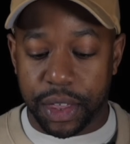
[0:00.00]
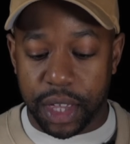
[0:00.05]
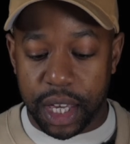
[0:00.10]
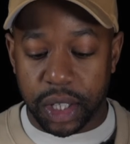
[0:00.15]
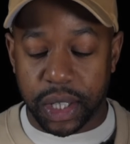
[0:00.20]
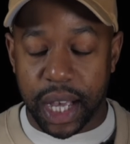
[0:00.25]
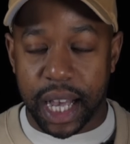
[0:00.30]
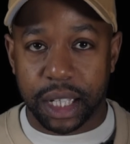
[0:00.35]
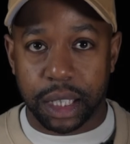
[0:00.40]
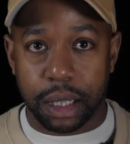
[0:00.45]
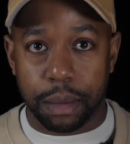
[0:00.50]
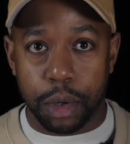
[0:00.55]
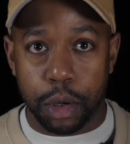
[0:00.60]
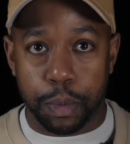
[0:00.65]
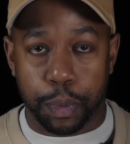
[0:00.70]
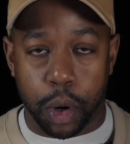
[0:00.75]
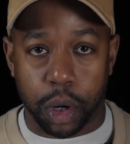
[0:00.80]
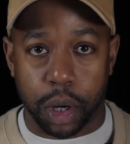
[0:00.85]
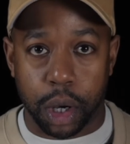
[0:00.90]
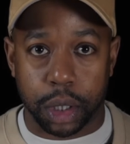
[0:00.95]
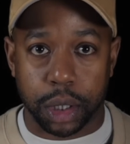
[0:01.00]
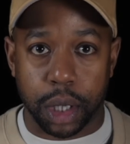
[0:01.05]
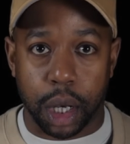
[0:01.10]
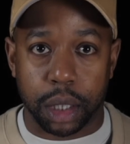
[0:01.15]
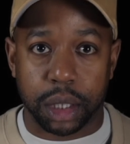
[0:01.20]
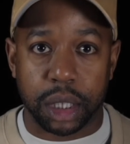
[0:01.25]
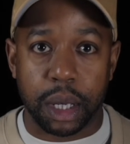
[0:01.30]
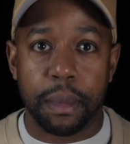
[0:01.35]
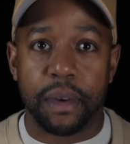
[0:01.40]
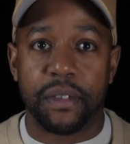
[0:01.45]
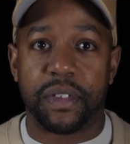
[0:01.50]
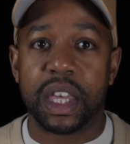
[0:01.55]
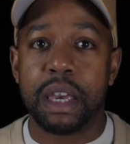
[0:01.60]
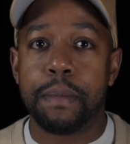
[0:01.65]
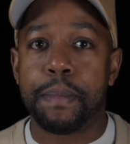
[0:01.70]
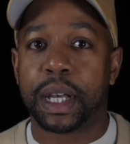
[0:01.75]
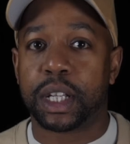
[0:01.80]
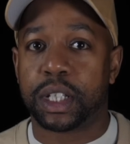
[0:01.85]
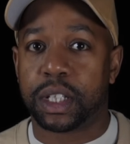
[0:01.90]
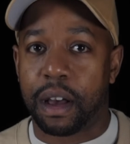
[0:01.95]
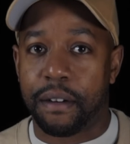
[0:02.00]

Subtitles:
these SMU products are some of the best